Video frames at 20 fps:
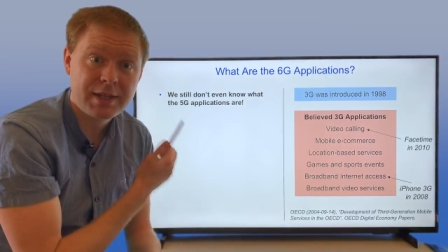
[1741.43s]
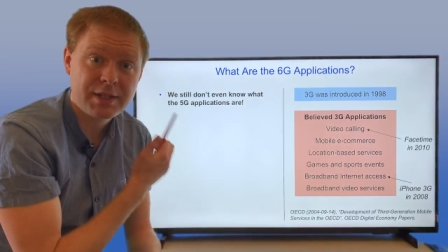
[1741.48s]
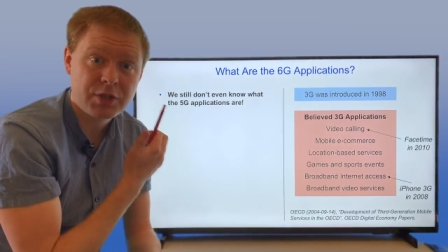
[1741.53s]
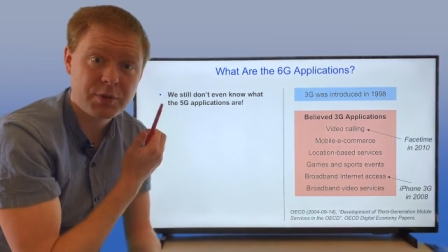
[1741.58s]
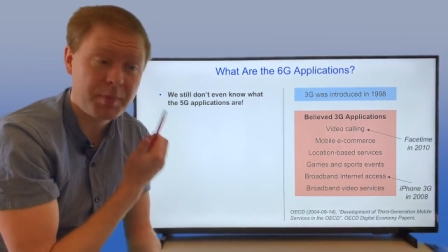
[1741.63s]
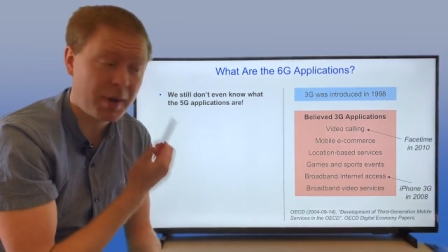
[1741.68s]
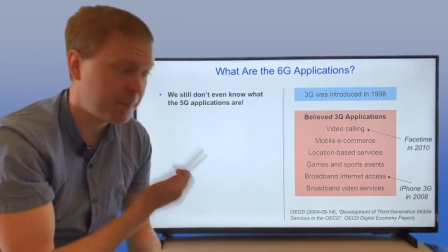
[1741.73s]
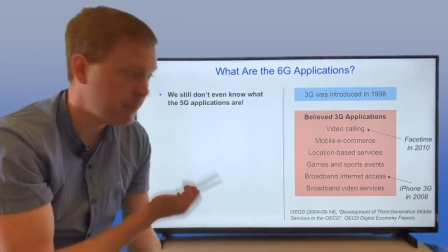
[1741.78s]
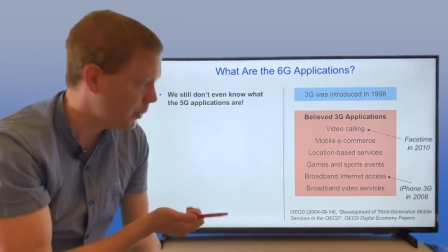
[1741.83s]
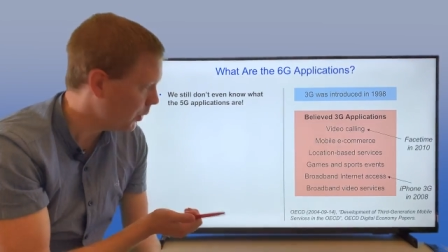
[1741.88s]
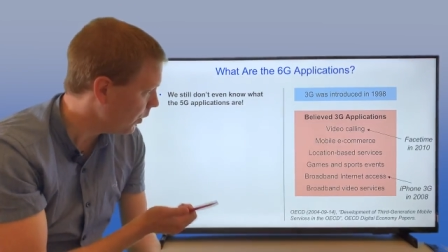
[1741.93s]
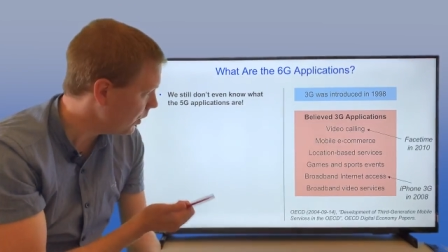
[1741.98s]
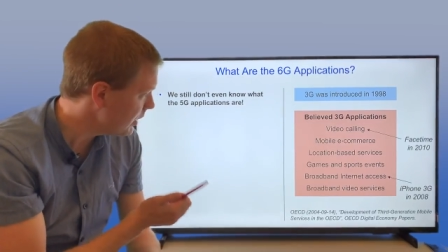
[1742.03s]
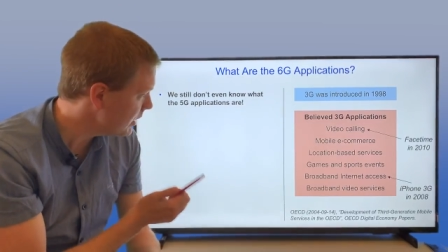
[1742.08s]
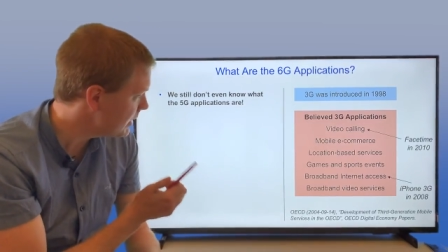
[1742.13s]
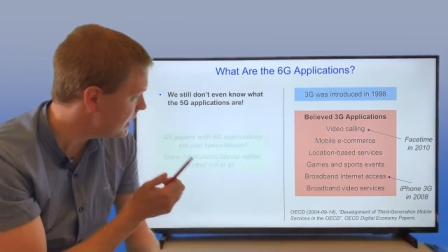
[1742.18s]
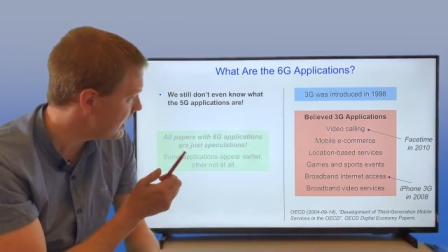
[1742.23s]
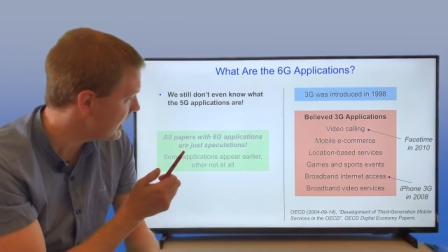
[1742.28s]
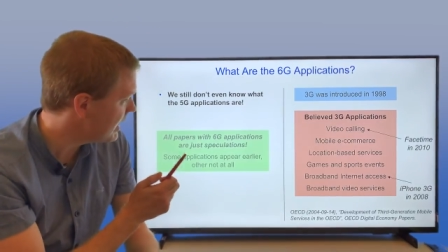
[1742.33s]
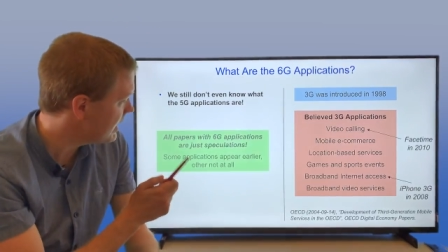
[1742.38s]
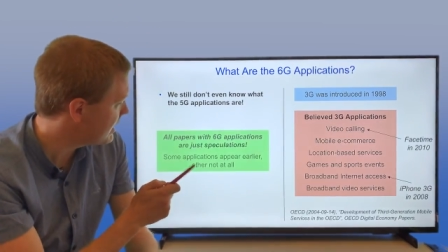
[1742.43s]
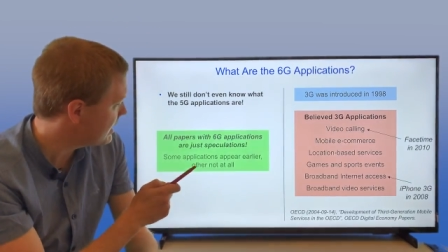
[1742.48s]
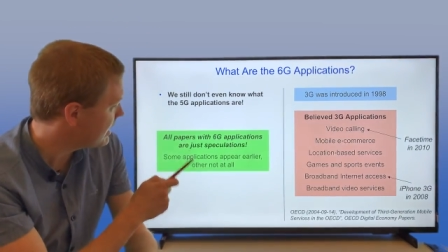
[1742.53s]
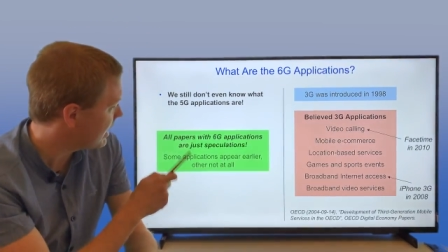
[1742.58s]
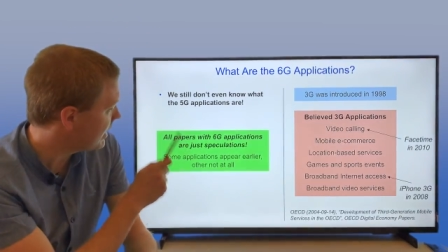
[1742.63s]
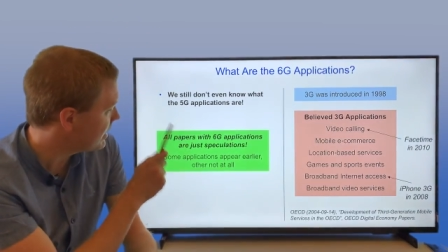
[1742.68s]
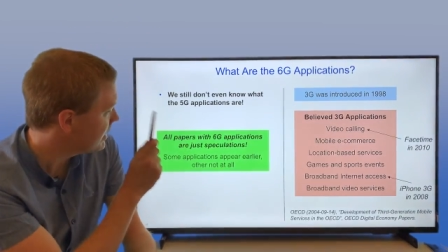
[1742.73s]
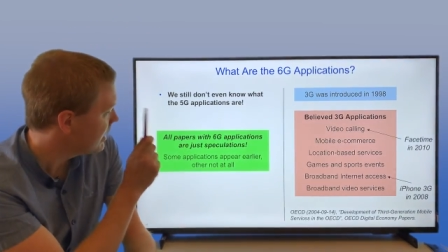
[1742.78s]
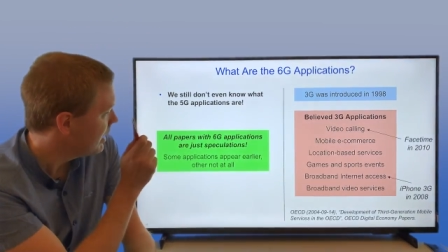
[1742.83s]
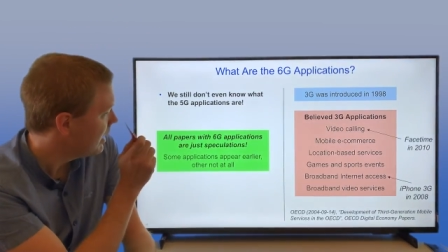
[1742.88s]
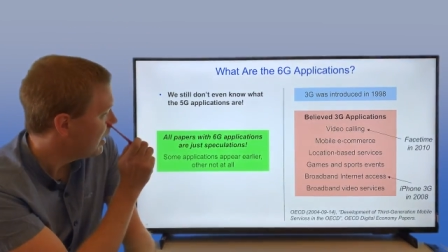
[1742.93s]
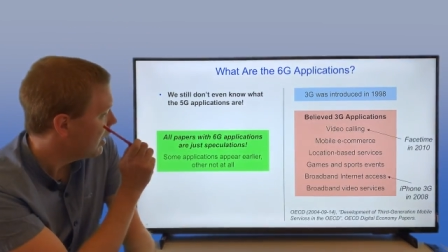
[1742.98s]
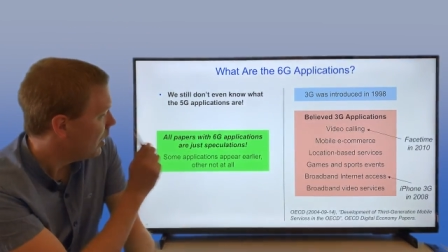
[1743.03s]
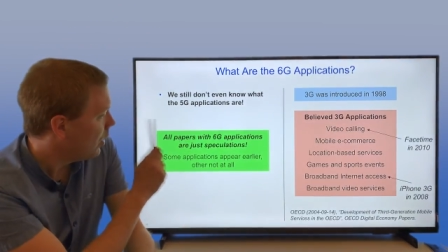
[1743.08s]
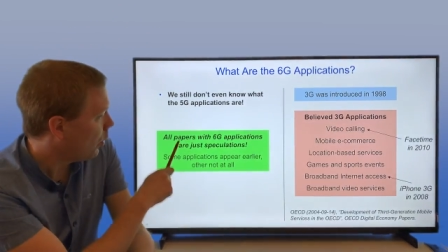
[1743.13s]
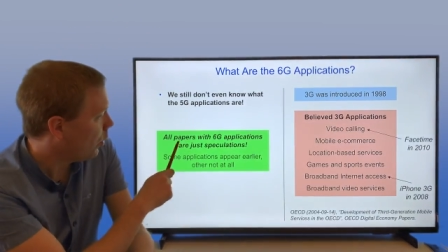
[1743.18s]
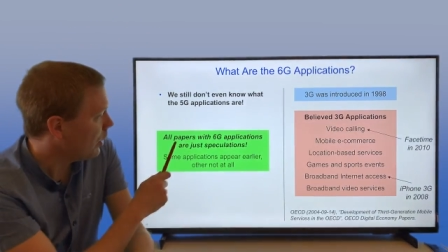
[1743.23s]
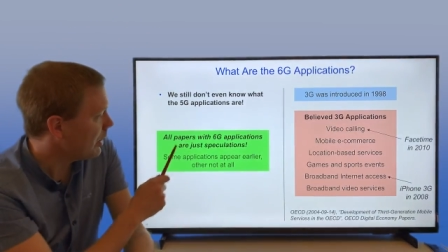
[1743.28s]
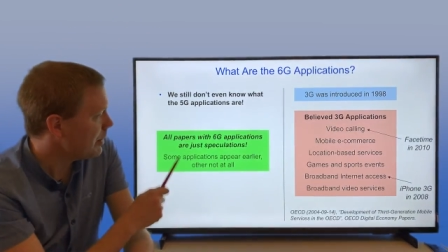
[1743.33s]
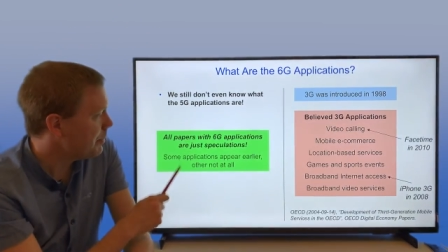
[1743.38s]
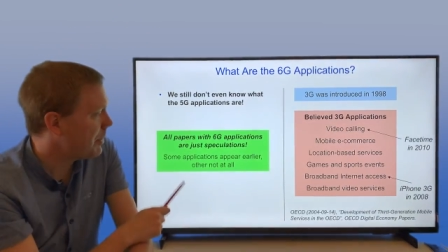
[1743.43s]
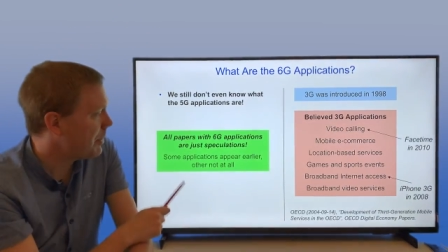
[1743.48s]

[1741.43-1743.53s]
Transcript: So my point is that all the